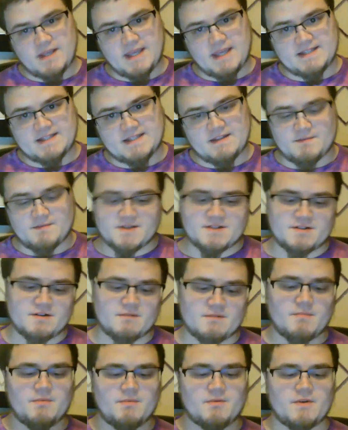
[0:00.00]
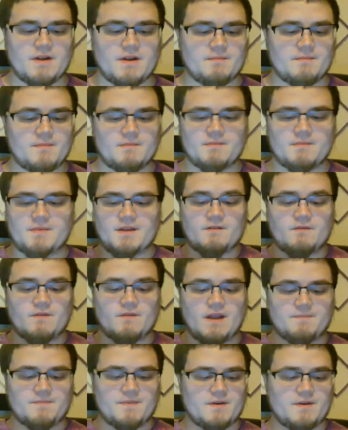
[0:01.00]
Can't see them because they're in bubble wrap. Let me
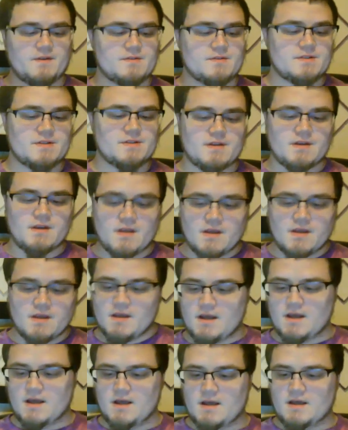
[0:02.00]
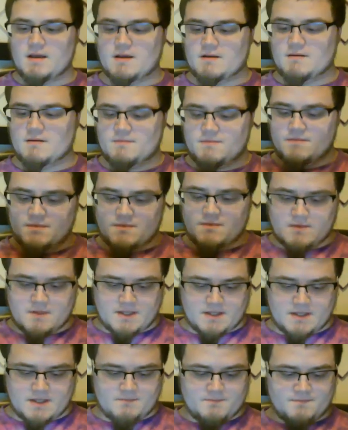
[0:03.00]
unwrap those.
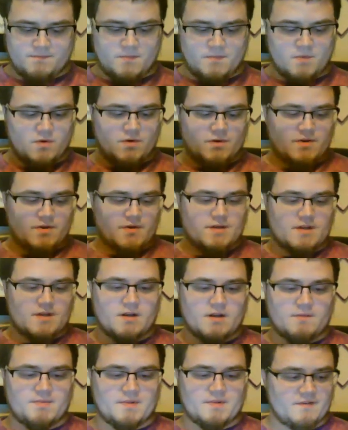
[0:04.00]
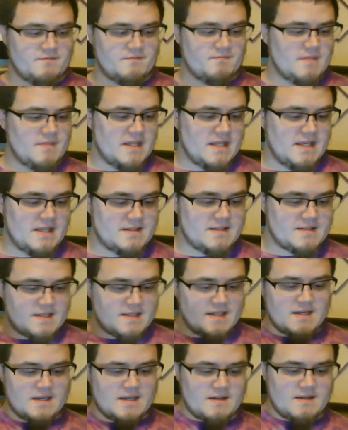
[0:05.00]
I ordered a couple of
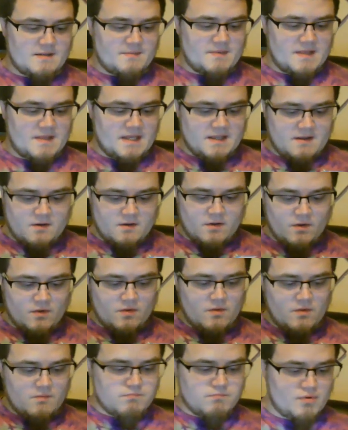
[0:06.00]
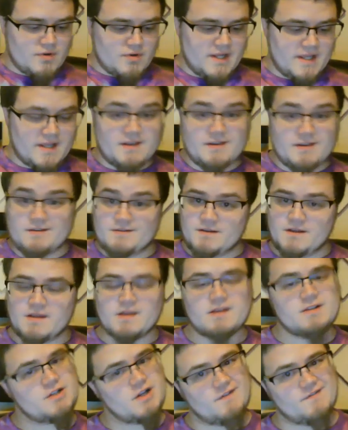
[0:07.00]
minis and ended up getting a whole brick.
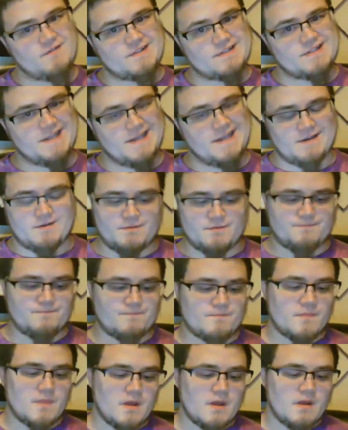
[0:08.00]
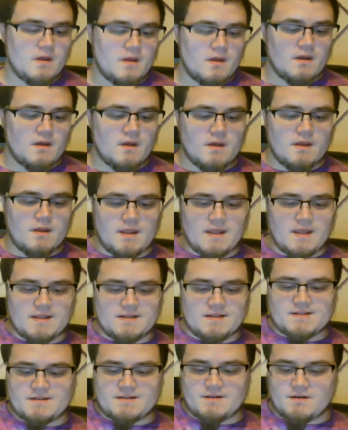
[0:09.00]
Sorry if it's loud.
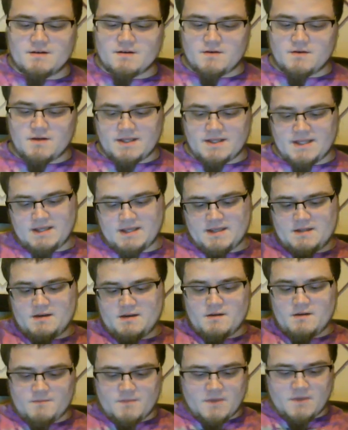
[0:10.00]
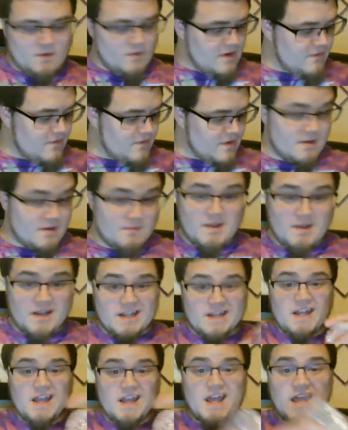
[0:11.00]
And so again, my wife
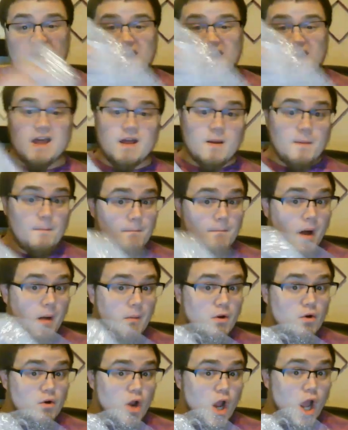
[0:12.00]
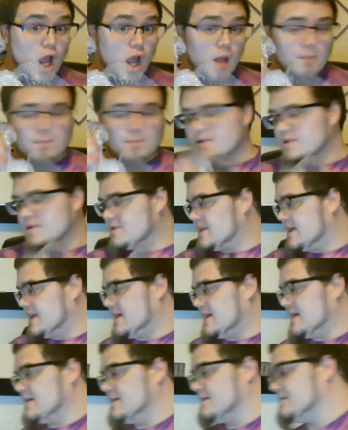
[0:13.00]
recommended bubble wrap that
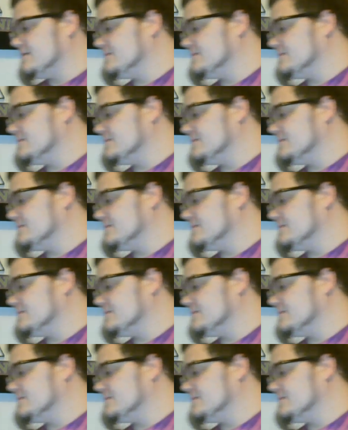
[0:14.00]
I